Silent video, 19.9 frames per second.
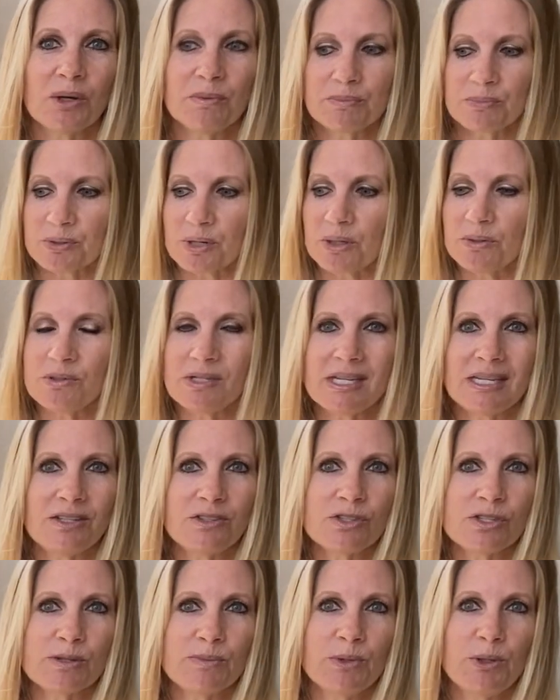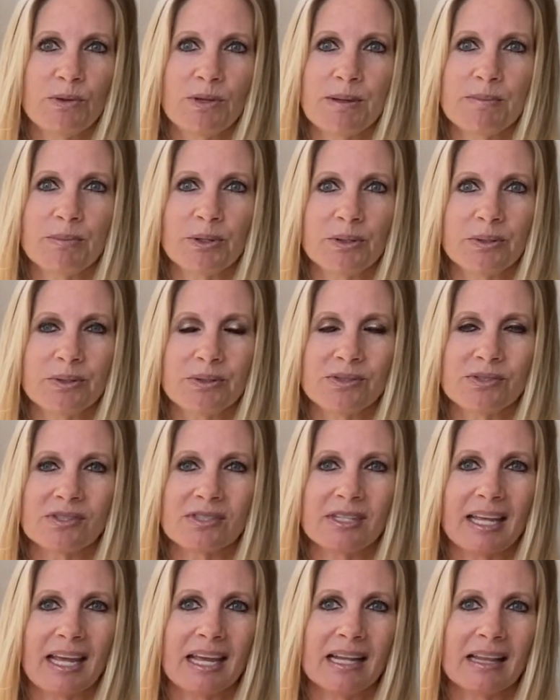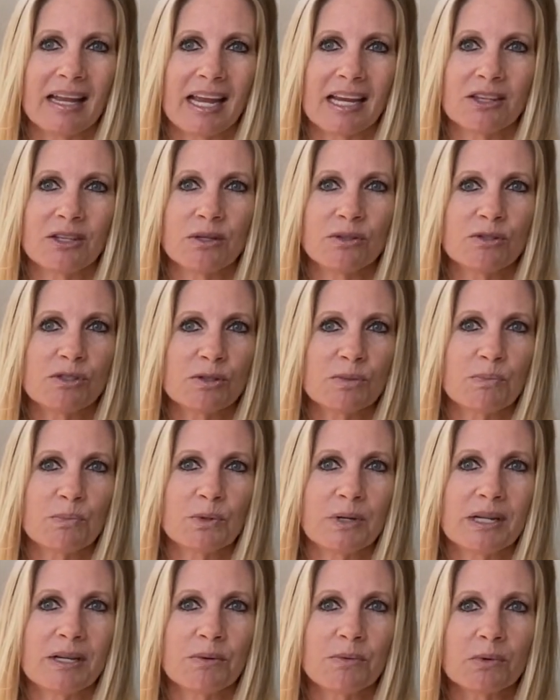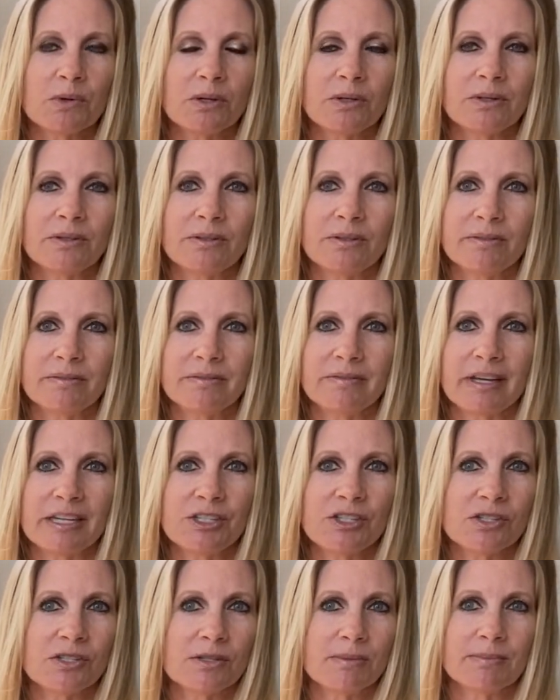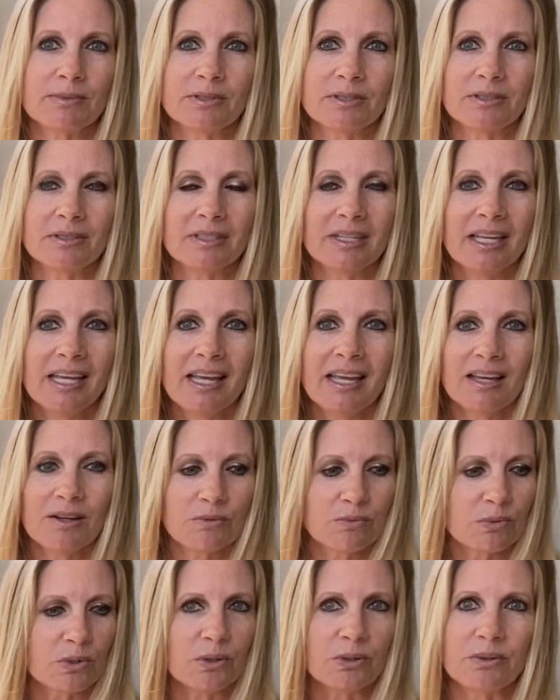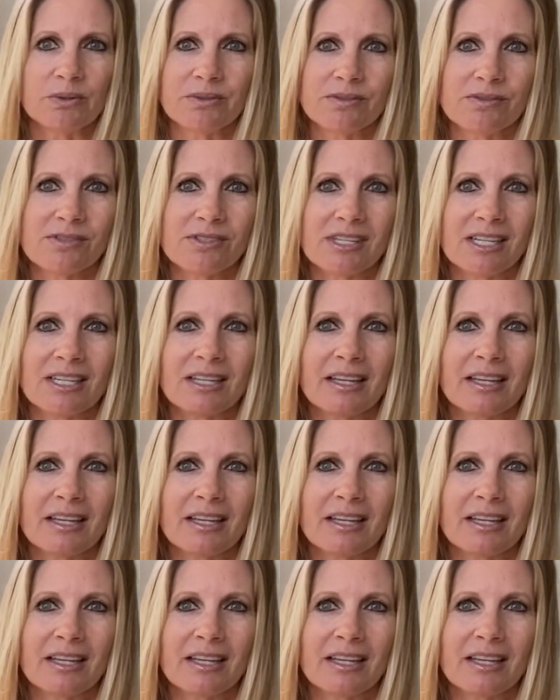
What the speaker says: protein smoothie bowls and like those spring roll vegetable rolls.